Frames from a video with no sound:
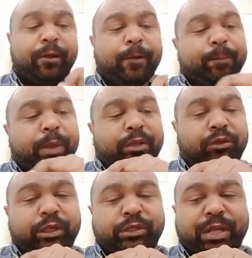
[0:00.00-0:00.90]
And you need
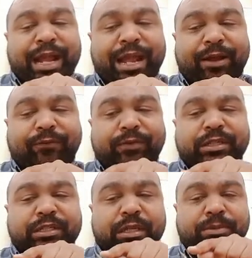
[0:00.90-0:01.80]
to have
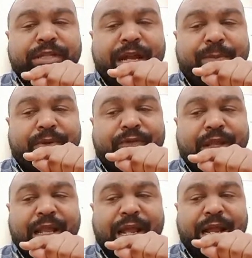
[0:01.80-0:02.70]
some type of
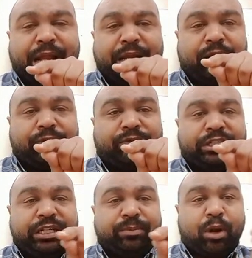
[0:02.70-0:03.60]
line of
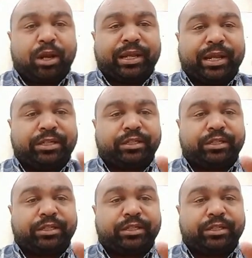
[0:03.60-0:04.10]
demarcation.